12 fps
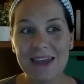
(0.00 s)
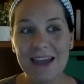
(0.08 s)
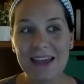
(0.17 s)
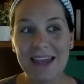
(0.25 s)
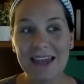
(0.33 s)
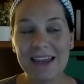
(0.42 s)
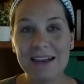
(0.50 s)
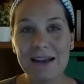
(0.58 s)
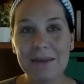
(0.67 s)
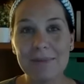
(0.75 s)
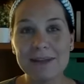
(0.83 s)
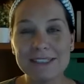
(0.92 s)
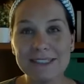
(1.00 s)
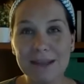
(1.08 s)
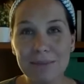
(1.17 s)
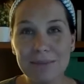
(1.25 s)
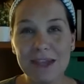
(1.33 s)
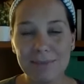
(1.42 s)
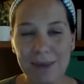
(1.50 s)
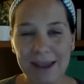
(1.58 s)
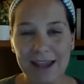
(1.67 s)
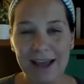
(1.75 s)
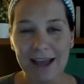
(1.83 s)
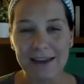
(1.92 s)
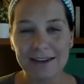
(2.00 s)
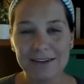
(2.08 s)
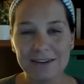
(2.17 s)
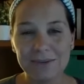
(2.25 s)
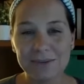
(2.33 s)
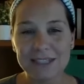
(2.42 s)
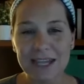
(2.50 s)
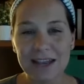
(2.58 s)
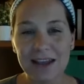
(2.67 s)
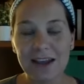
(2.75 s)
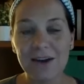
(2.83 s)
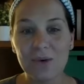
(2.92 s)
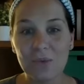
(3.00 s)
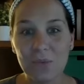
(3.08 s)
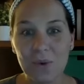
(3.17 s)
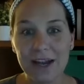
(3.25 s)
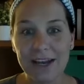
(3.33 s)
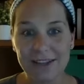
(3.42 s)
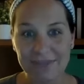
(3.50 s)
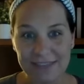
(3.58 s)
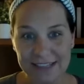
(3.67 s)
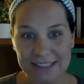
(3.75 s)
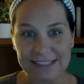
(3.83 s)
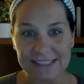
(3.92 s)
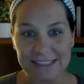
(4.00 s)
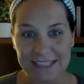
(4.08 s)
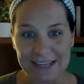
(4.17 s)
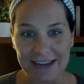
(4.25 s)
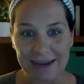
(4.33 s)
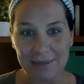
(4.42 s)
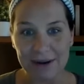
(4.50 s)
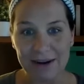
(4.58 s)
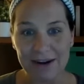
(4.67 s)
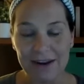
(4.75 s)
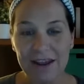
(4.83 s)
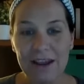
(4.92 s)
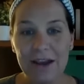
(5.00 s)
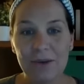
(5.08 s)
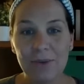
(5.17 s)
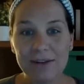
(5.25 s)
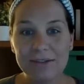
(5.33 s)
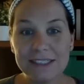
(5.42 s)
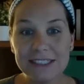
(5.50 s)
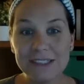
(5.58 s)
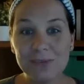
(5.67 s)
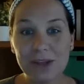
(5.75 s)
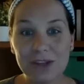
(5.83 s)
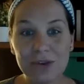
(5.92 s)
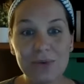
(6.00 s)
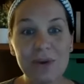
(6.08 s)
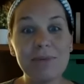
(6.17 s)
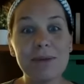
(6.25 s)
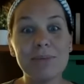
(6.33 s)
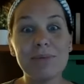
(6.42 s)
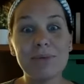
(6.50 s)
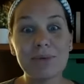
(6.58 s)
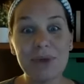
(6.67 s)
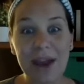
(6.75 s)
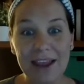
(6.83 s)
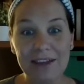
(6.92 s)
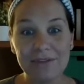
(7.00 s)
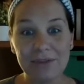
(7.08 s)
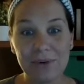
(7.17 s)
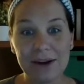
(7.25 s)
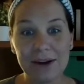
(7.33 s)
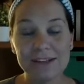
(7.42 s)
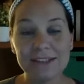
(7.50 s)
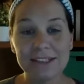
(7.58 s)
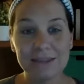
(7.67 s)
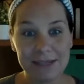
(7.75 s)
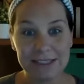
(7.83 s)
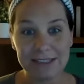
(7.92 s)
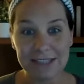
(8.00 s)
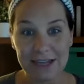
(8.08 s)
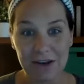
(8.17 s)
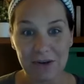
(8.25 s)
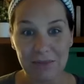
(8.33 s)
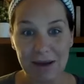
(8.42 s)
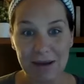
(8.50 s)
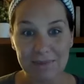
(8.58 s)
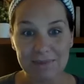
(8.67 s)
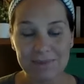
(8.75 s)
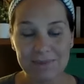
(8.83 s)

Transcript: and but something in my gut was like, what if this is it, Amber? What if this is what you have been praying for to be a stay at home mom?